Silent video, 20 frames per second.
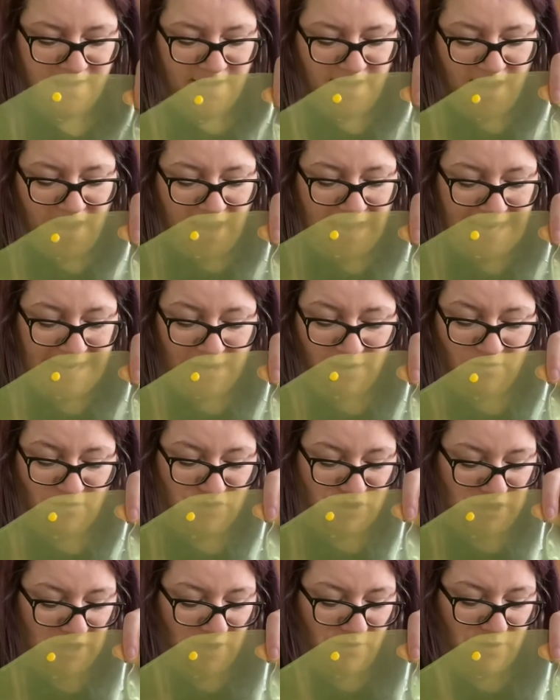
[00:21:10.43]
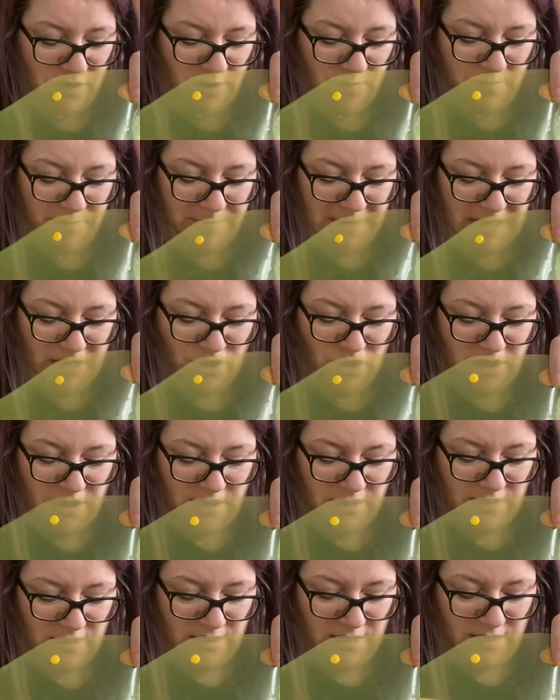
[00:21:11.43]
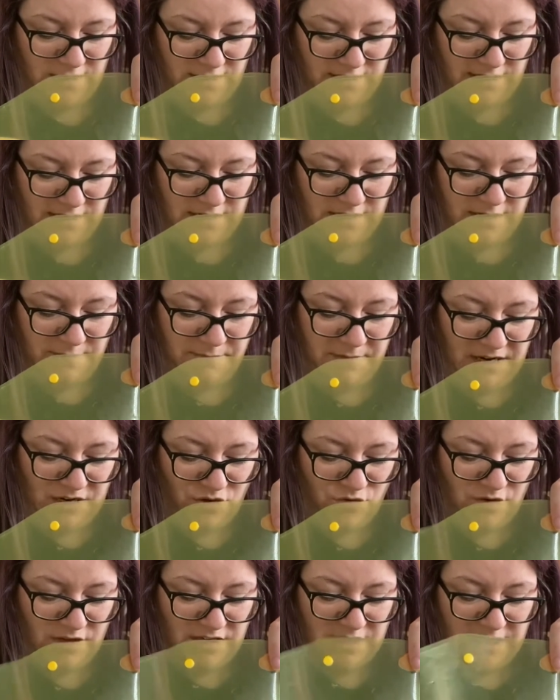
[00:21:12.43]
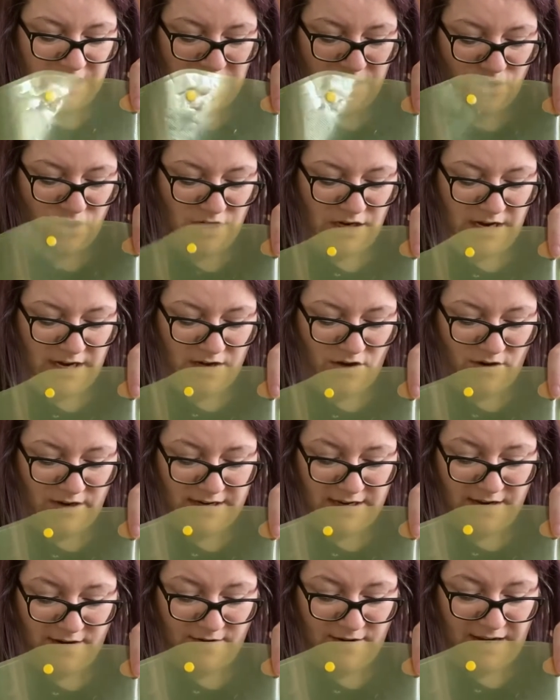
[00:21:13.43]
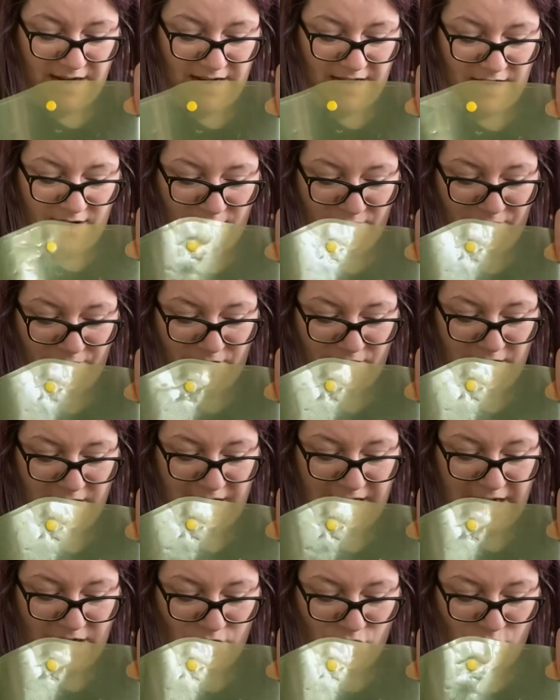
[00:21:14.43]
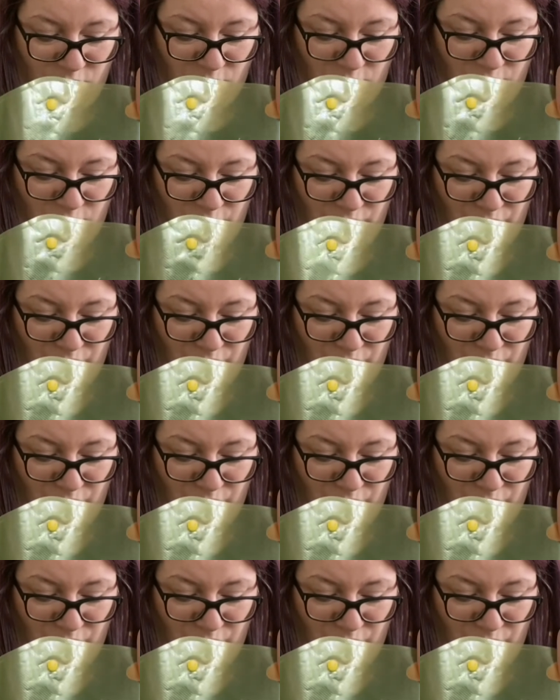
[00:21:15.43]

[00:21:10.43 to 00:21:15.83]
I can't show you a picture because it's a mystery stitch and I don't have an actual,